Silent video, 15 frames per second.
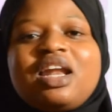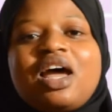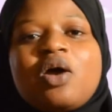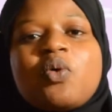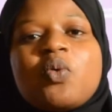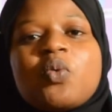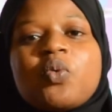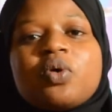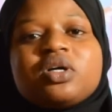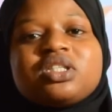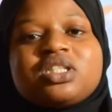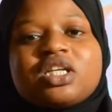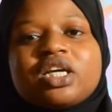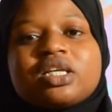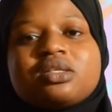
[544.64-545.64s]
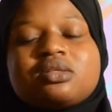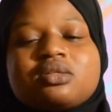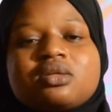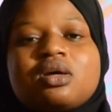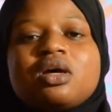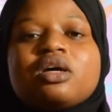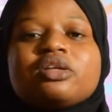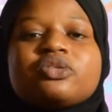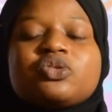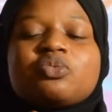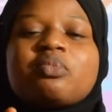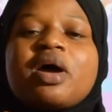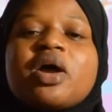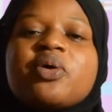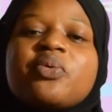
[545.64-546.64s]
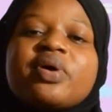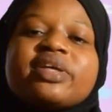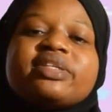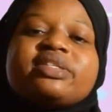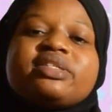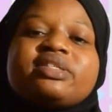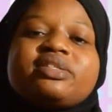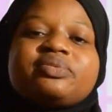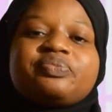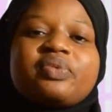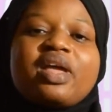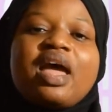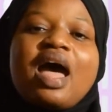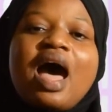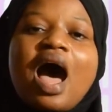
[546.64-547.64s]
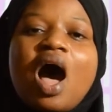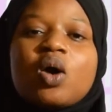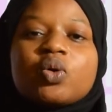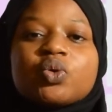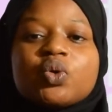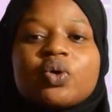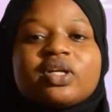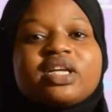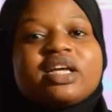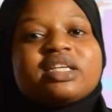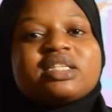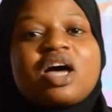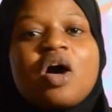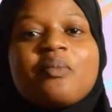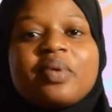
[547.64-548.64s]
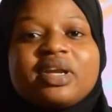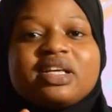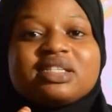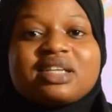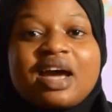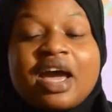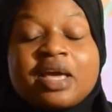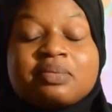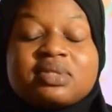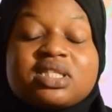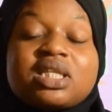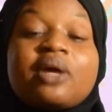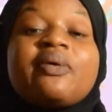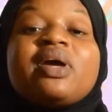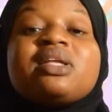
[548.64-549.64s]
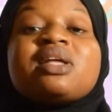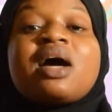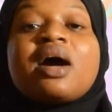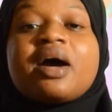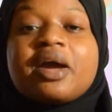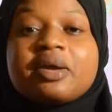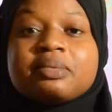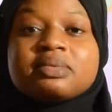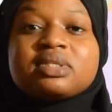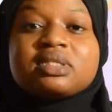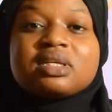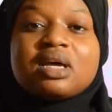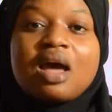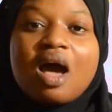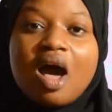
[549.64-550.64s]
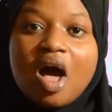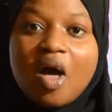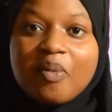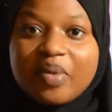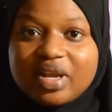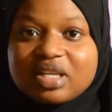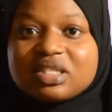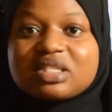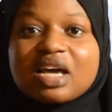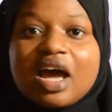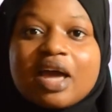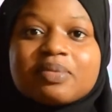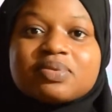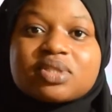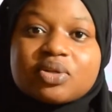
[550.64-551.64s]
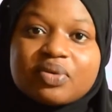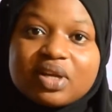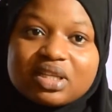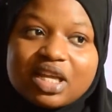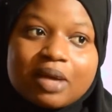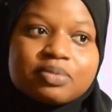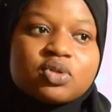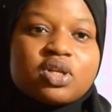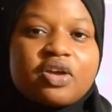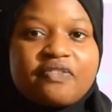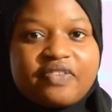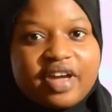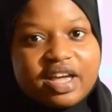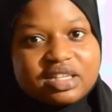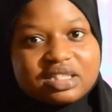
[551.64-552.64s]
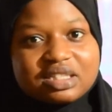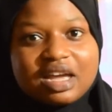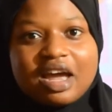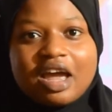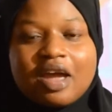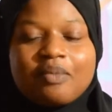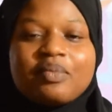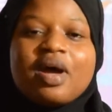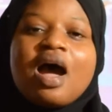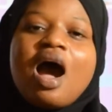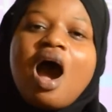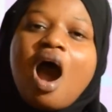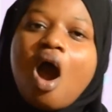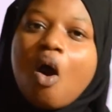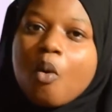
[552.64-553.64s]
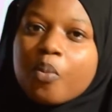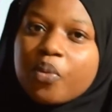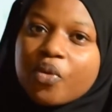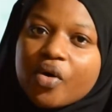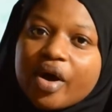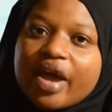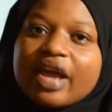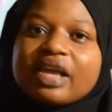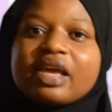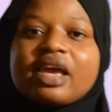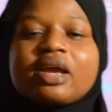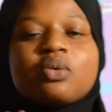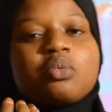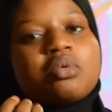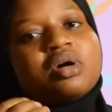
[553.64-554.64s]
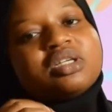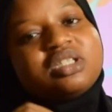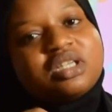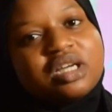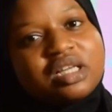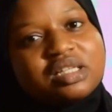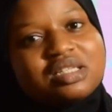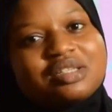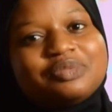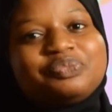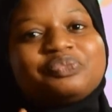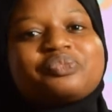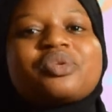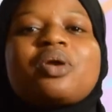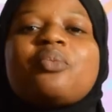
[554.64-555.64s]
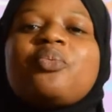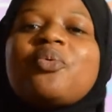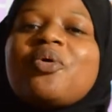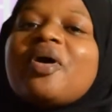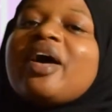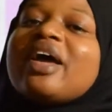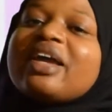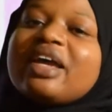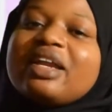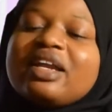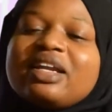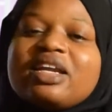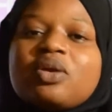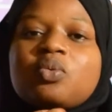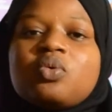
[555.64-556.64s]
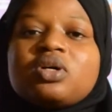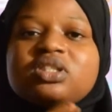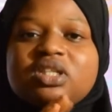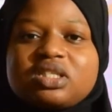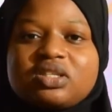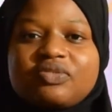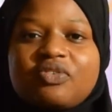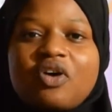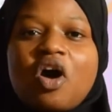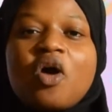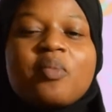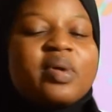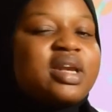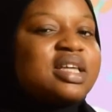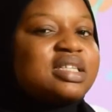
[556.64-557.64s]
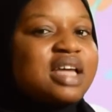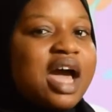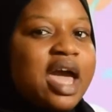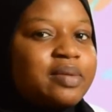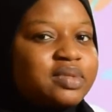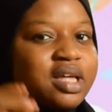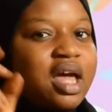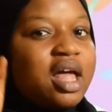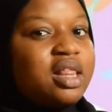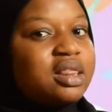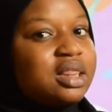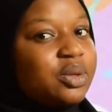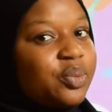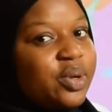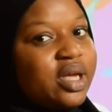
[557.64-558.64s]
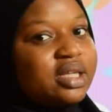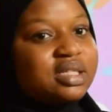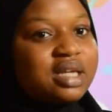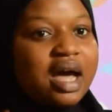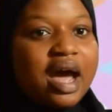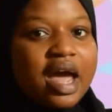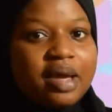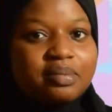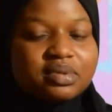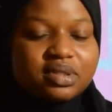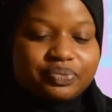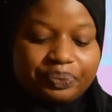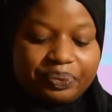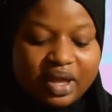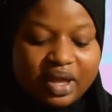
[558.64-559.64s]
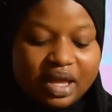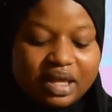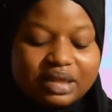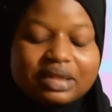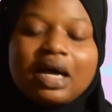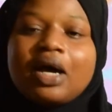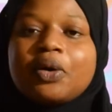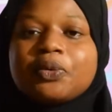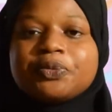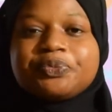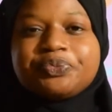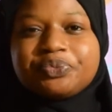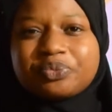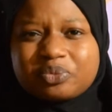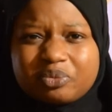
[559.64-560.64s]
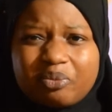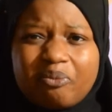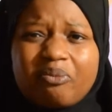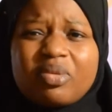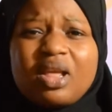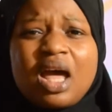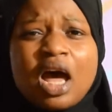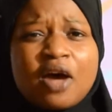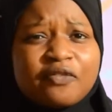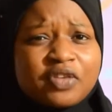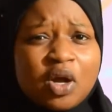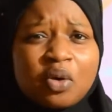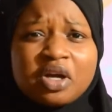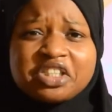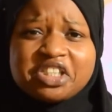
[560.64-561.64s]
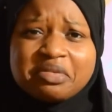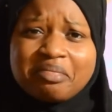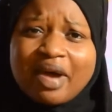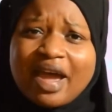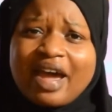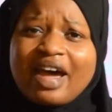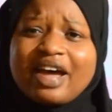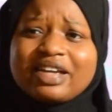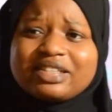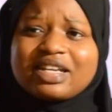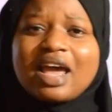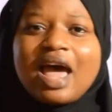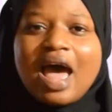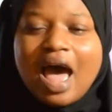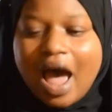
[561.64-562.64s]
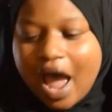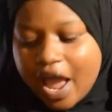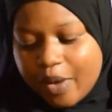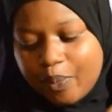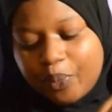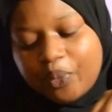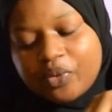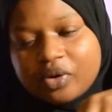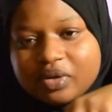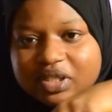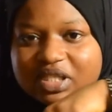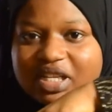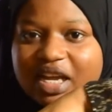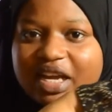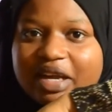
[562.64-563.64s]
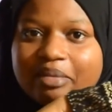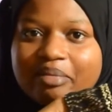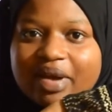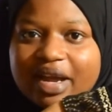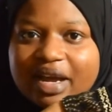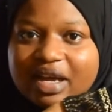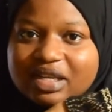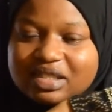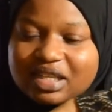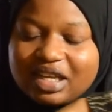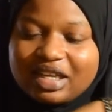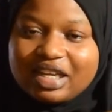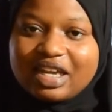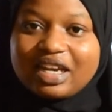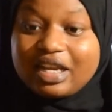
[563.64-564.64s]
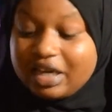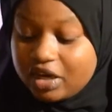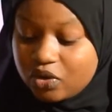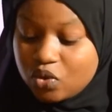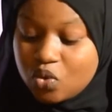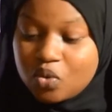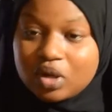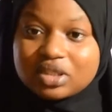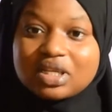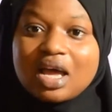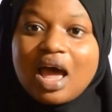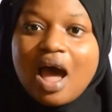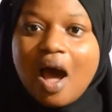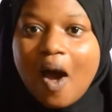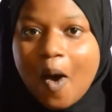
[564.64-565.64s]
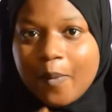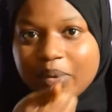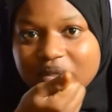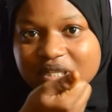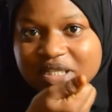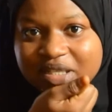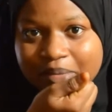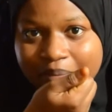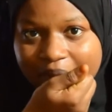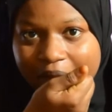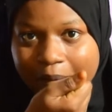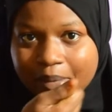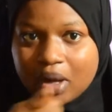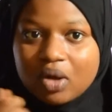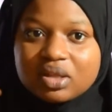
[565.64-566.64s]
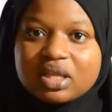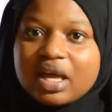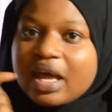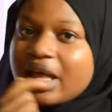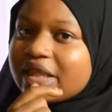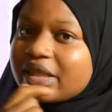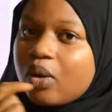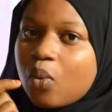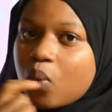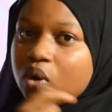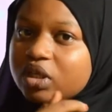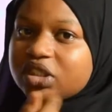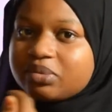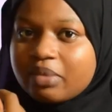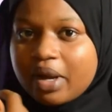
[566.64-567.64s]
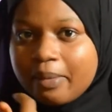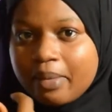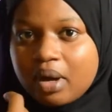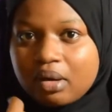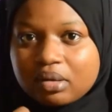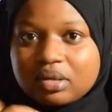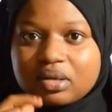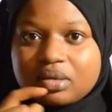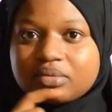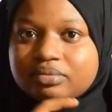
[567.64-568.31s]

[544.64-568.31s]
I wash it to my wrist. I will do this how many times? 3 times. How many times? 3 times. So the first time, I'll pour again, wash it, pour again, and then wash it. How many times? 3 times. Now, after washing my hand, I pour water in my hands again, and then do what? I'll put it in my mouth, and then wash my mouth.